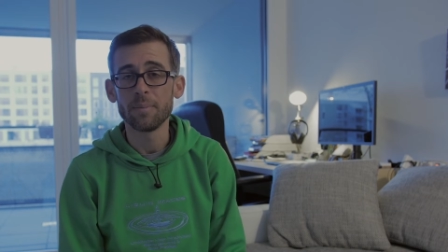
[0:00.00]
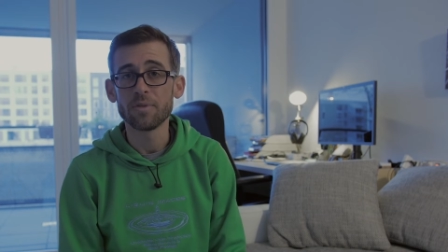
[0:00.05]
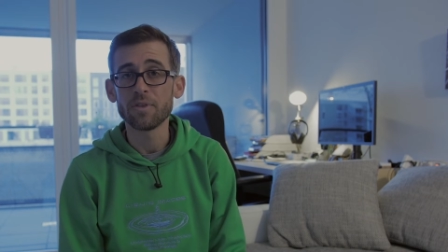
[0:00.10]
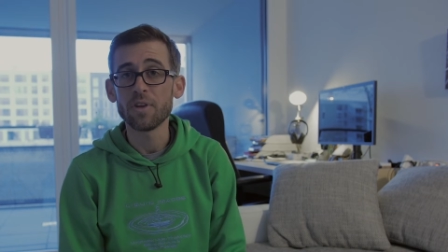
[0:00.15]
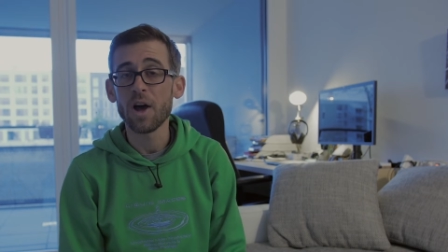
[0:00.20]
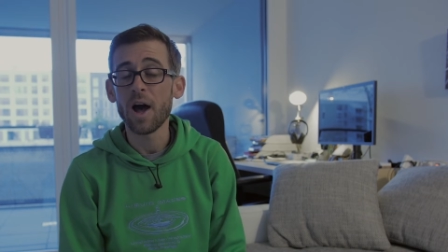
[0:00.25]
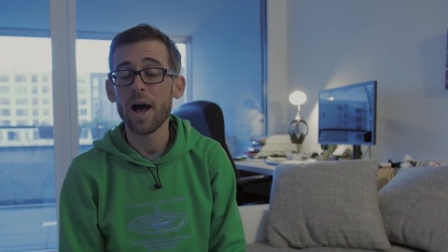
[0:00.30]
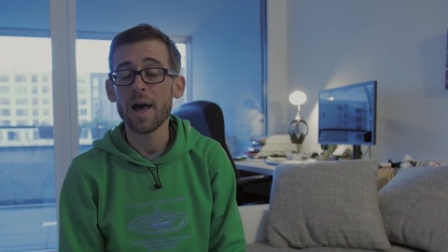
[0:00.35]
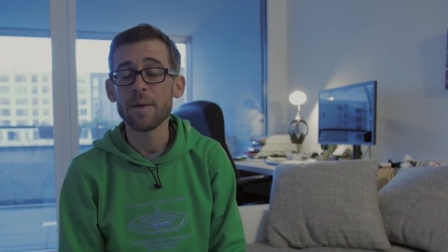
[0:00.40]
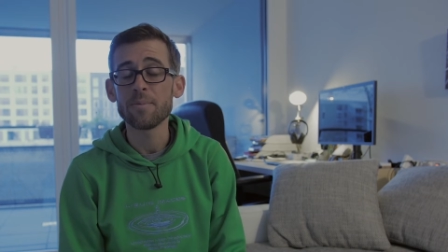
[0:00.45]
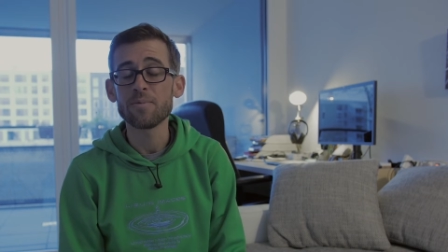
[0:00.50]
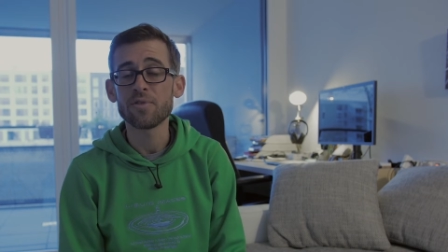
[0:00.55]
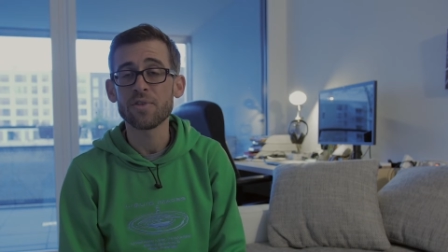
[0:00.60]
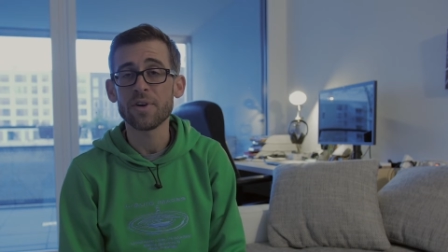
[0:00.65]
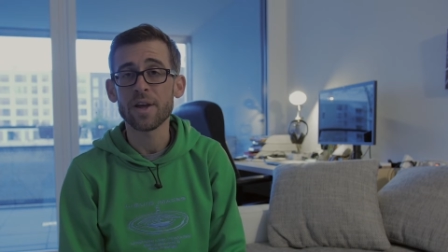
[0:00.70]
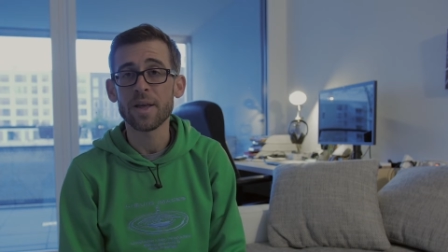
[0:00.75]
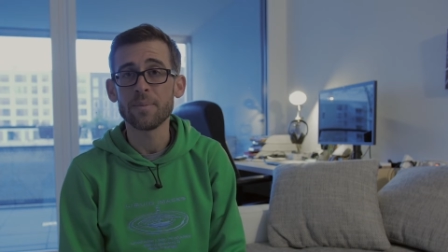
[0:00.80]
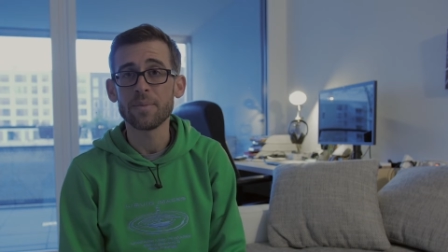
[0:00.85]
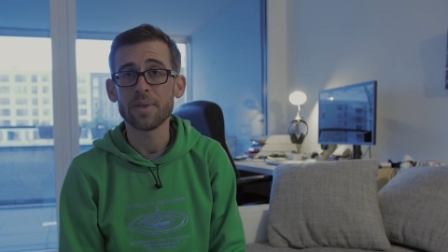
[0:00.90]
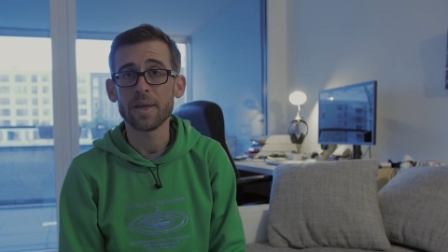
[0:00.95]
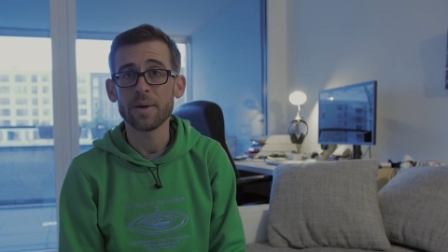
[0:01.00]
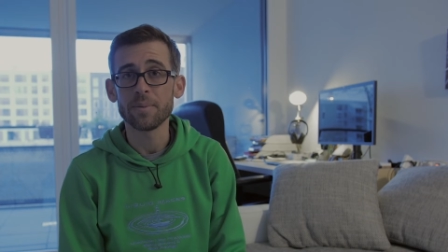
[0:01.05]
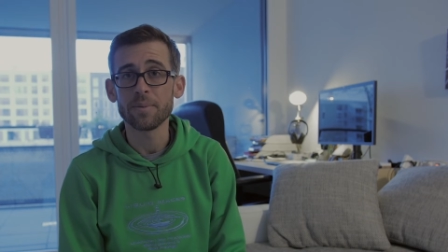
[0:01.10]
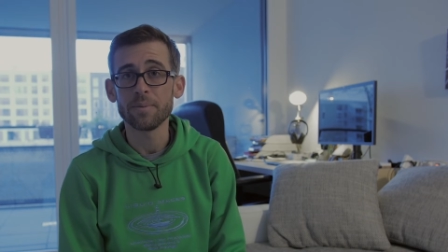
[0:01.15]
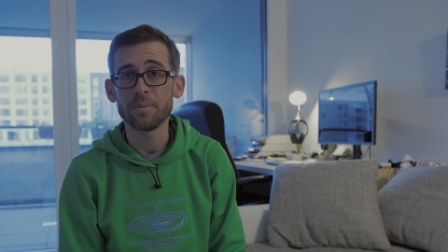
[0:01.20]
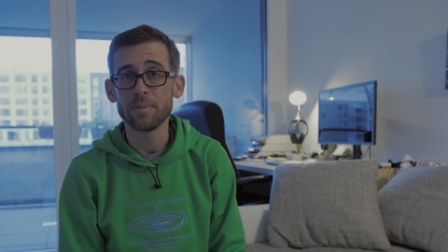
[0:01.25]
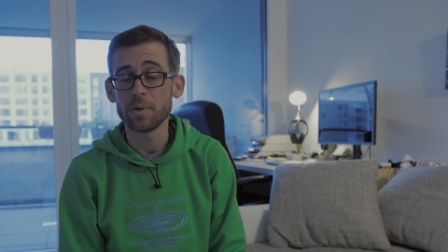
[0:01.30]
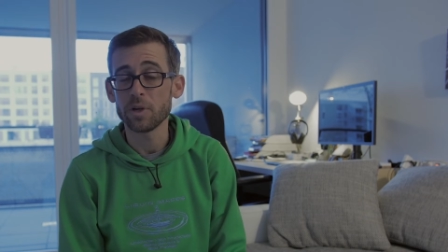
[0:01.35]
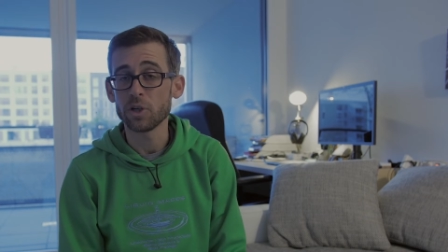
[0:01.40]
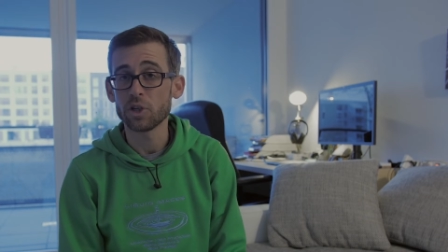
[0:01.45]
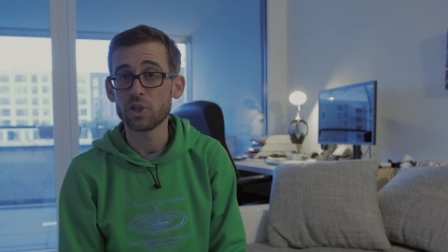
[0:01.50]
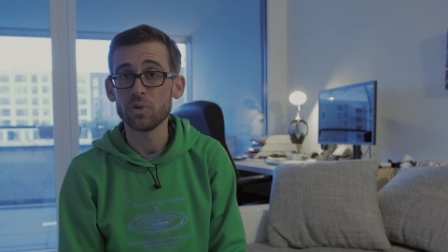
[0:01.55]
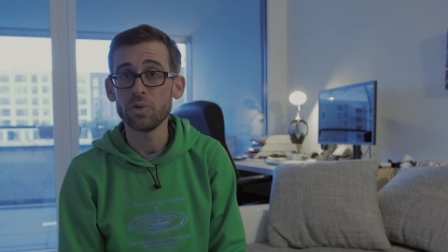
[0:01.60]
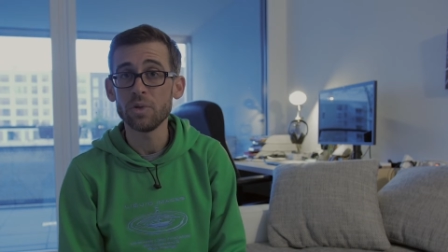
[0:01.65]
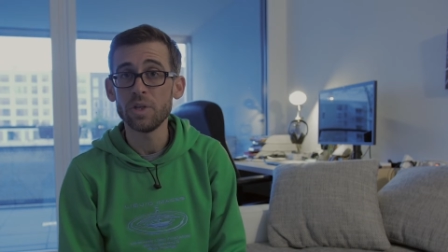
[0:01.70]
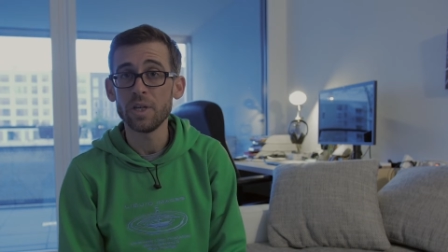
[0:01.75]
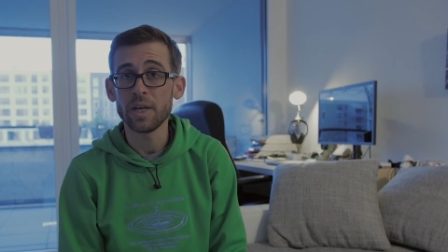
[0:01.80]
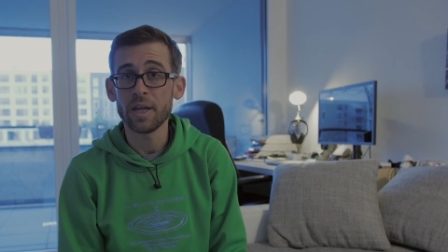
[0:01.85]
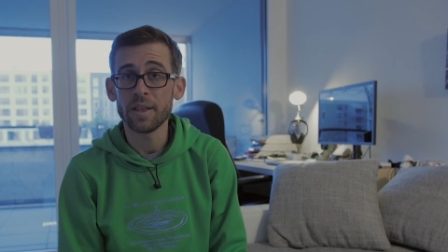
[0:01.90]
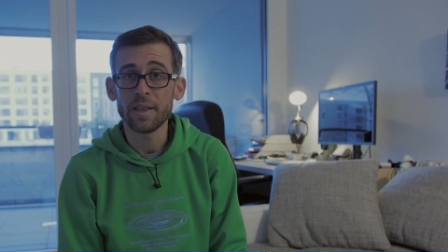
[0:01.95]
time frame that we're
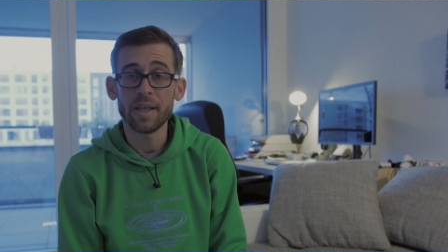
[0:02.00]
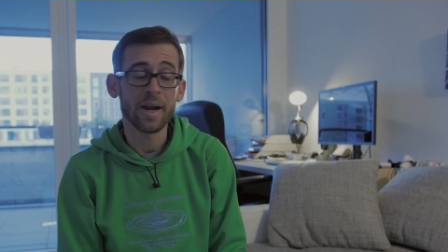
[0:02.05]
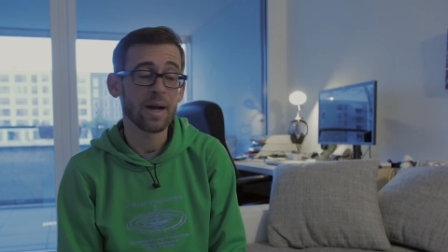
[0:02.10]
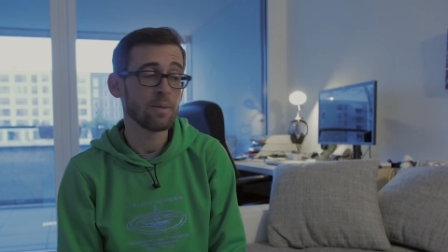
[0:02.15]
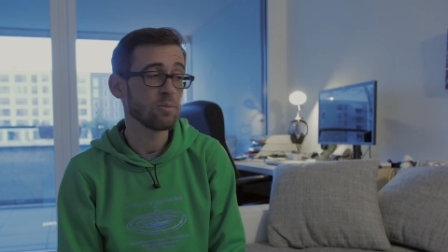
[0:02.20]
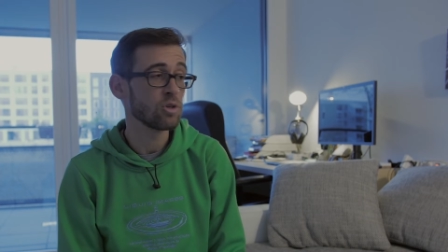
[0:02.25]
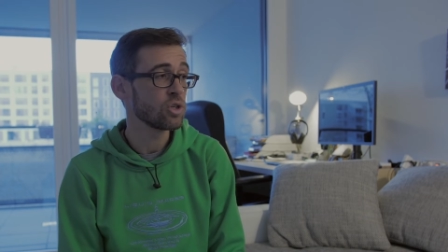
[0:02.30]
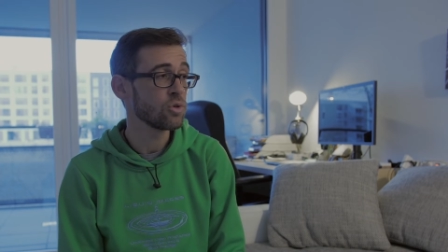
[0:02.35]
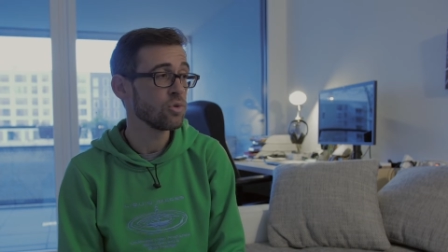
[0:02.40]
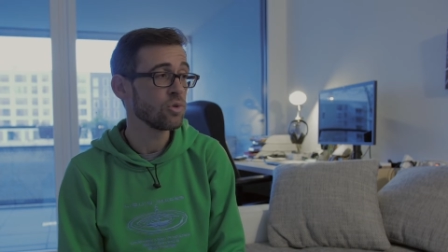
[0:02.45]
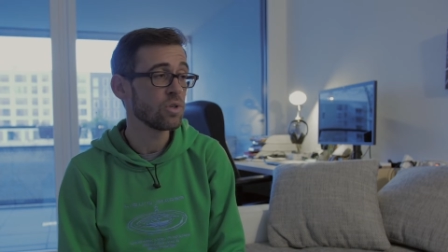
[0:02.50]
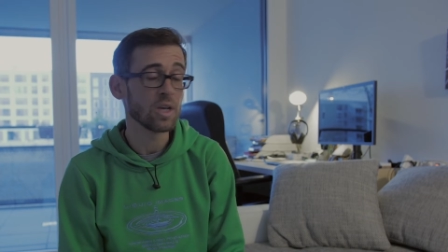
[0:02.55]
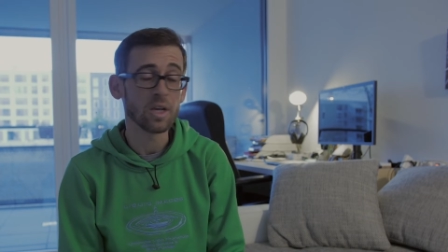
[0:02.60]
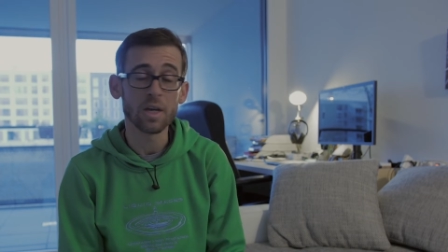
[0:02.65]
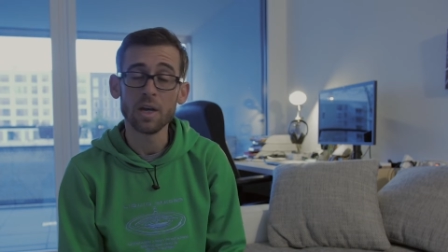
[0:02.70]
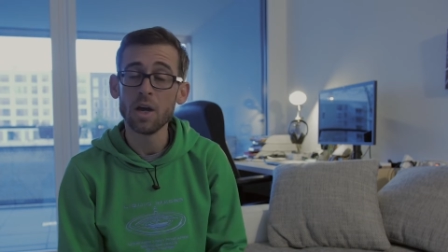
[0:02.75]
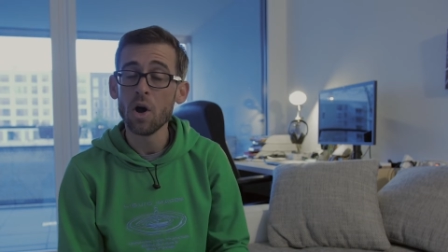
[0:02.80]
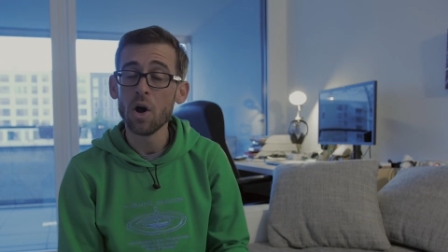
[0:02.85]
shooting and that I'm shooting